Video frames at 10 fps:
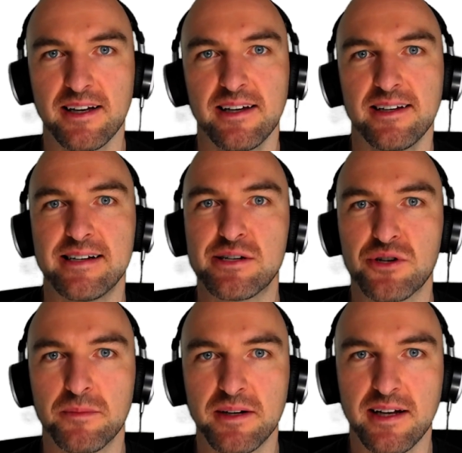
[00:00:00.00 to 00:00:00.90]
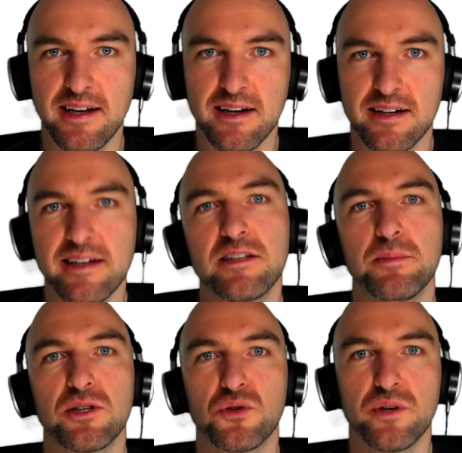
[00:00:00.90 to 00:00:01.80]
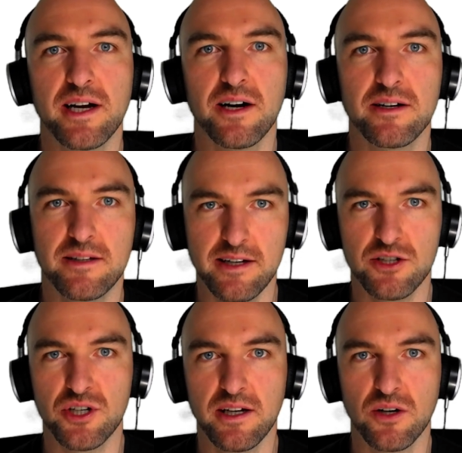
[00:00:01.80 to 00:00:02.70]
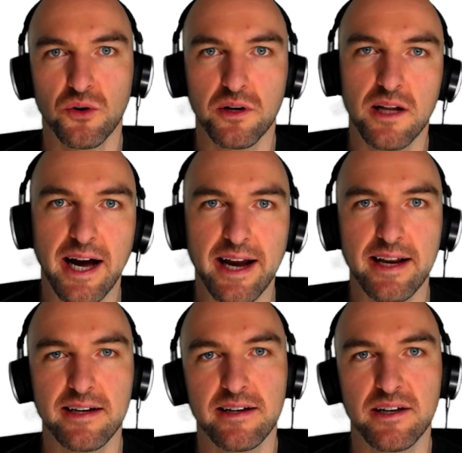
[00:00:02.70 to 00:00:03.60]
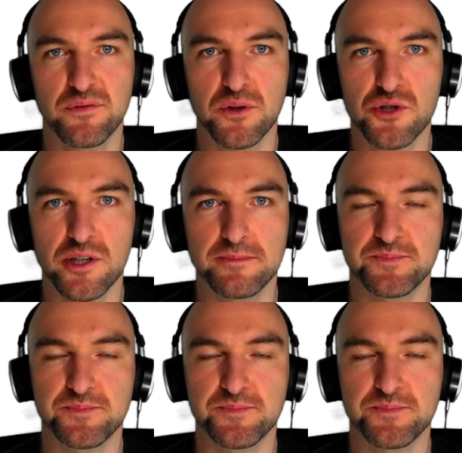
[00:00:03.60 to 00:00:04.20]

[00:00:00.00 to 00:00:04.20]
in Germany need to be doing our teaching online in the near future.